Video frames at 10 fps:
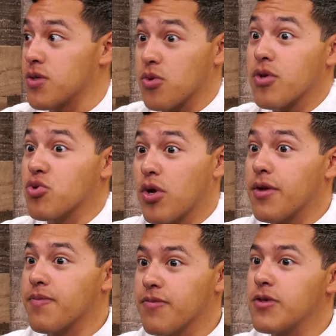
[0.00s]
So they were
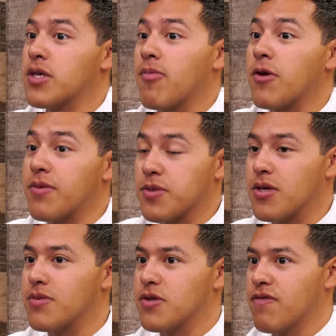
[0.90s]
trying to separate
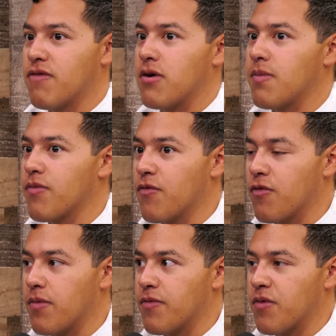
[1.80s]
themselves from
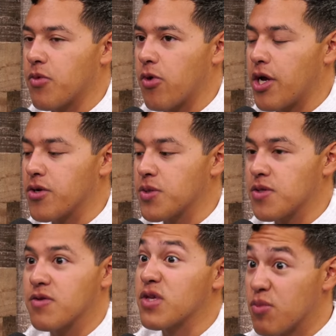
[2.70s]
the rioters
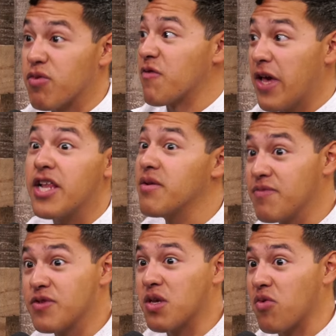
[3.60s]
to prevent
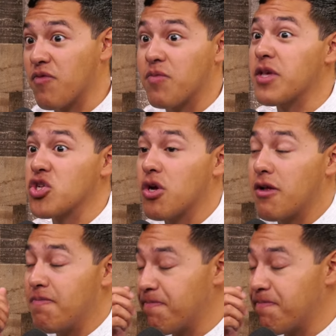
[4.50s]
someone from being shot.